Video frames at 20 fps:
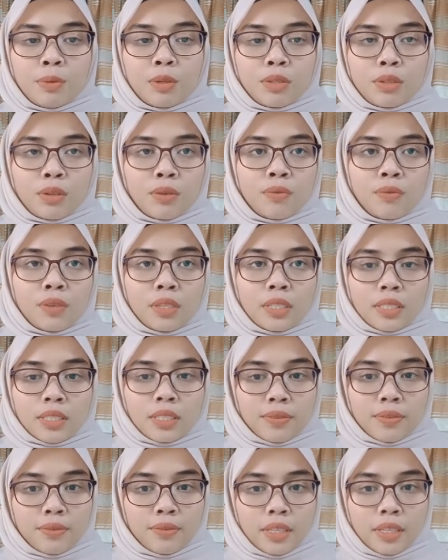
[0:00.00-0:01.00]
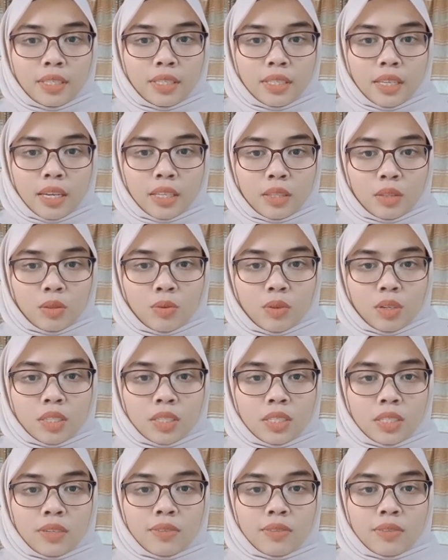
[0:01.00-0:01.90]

post office service and to achieve